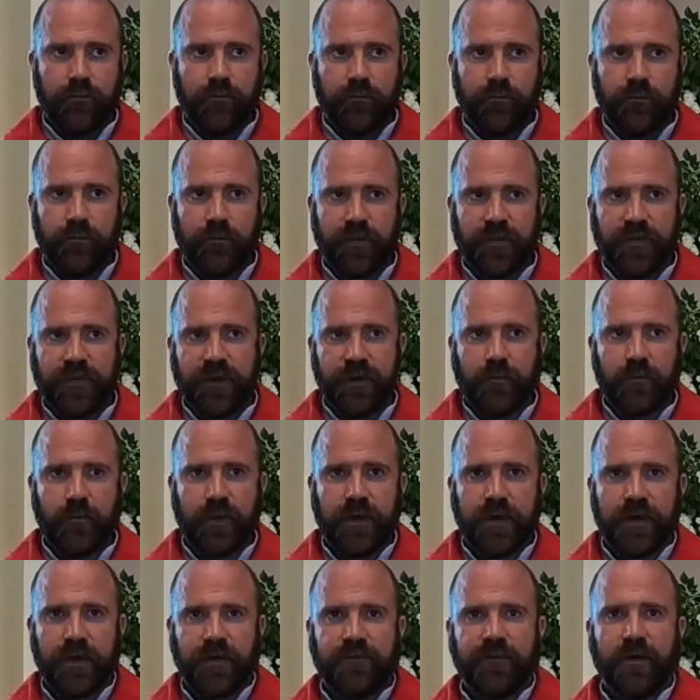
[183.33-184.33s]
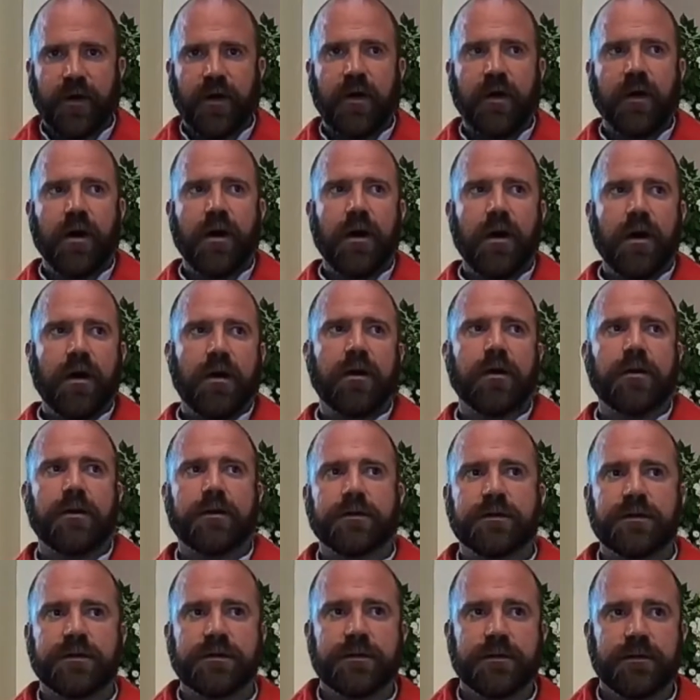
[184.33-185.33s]
But then we give our
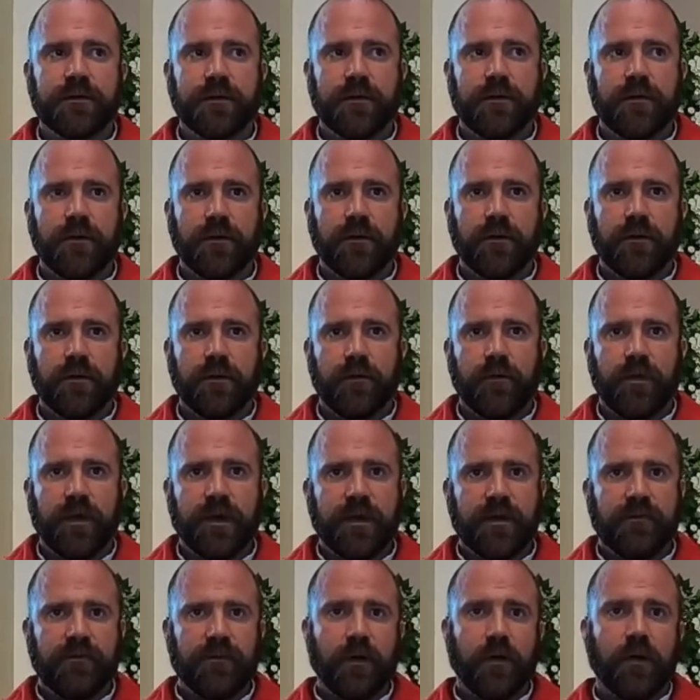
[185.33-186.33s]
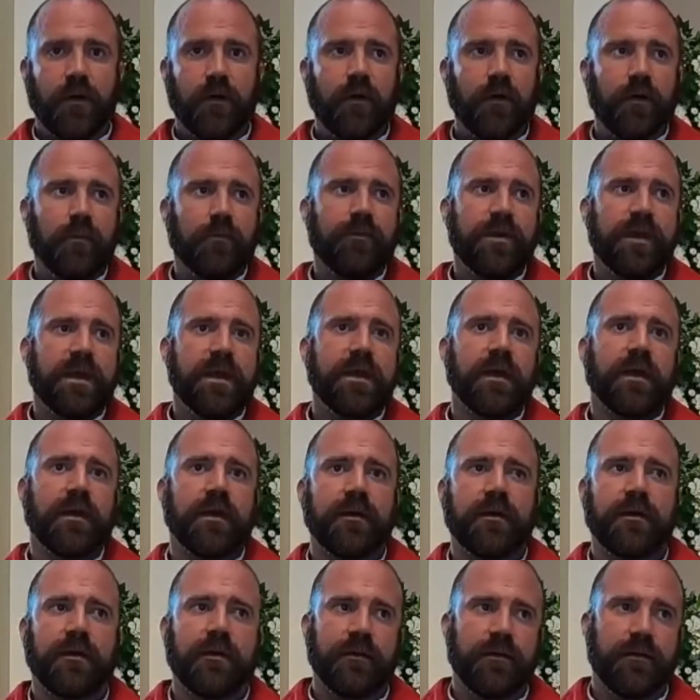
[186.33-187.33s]
heart, we give our whole
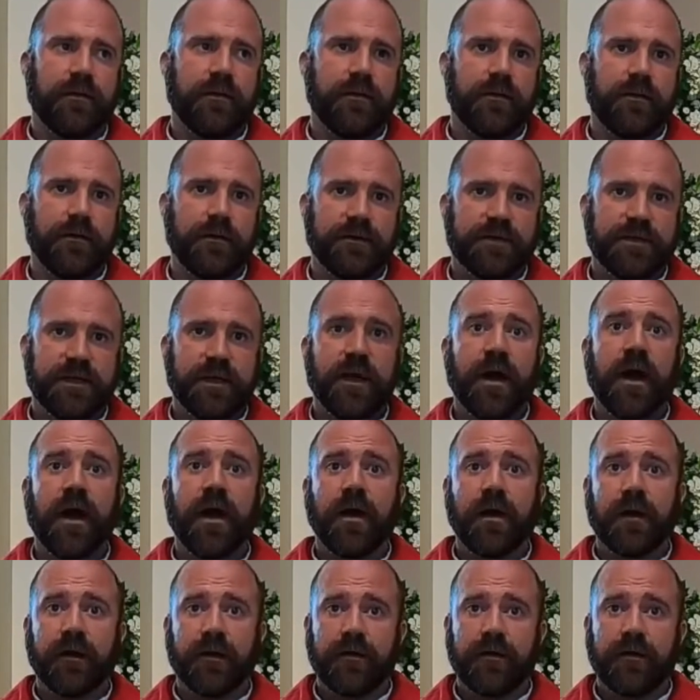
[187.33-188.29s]
being to God.